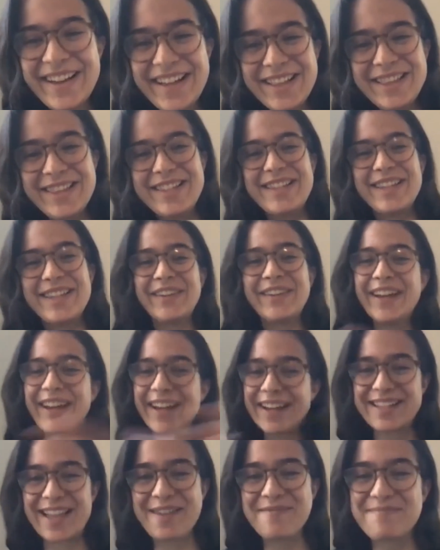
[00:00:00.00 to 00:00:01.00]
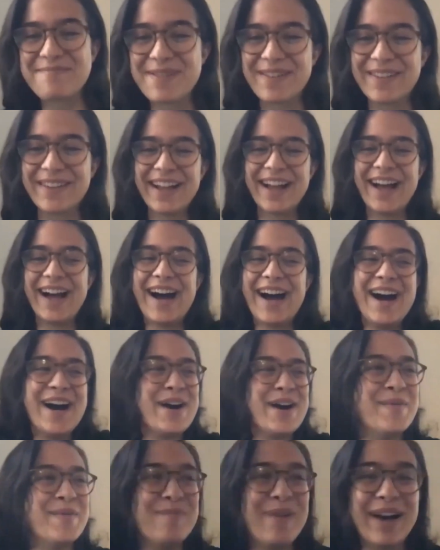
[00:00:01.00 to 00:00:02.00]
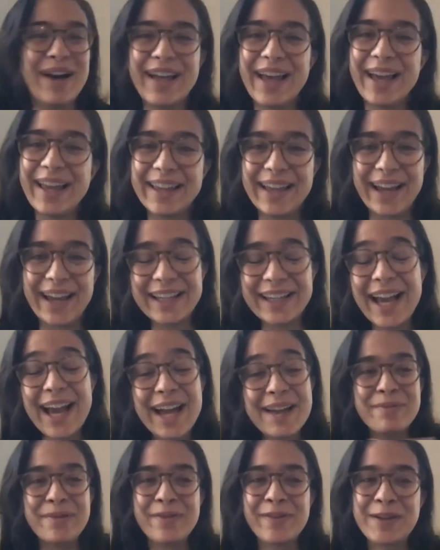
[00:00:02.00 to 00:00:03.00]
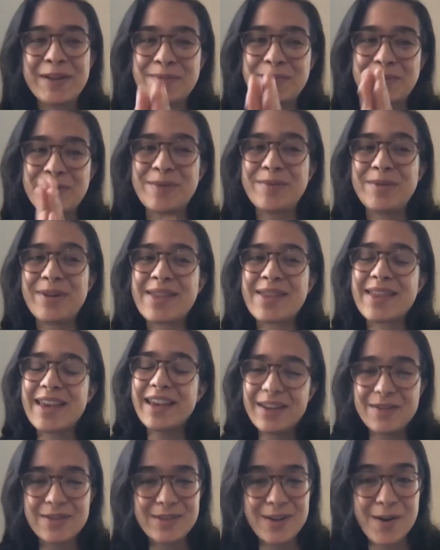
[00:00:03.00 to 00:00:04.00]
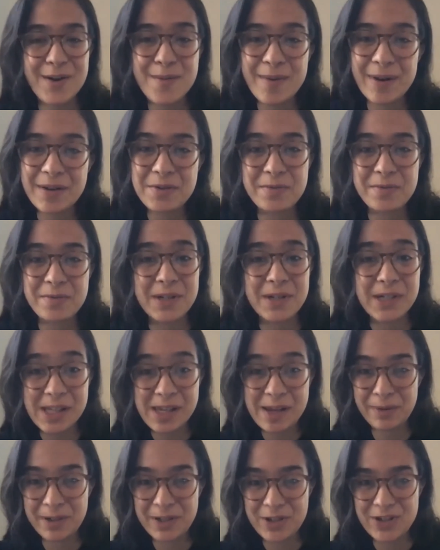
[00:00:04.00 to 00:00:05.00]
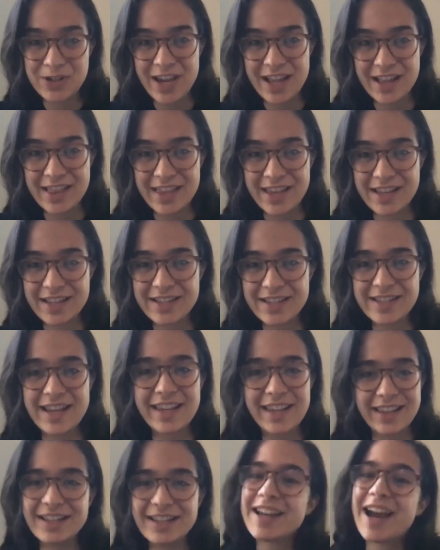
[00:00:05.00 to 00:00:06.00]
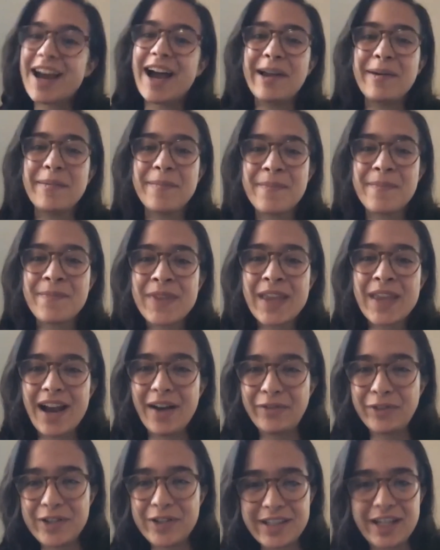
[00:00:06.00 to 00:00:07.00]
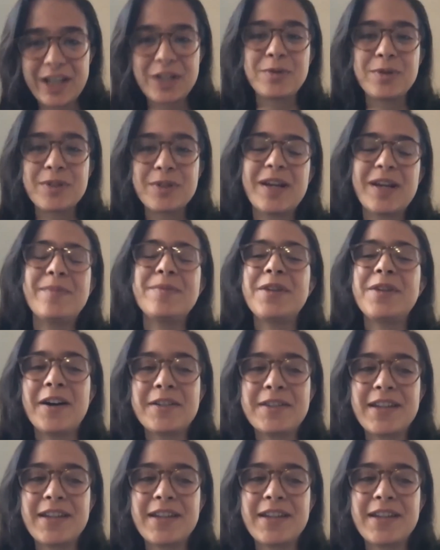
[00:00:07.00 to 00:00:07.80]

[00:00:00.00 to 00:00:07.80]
It's a great example. Uh, but again, Professor Majumder, thank you so much. We really appreciate this, taking the time off your schedule to come talk to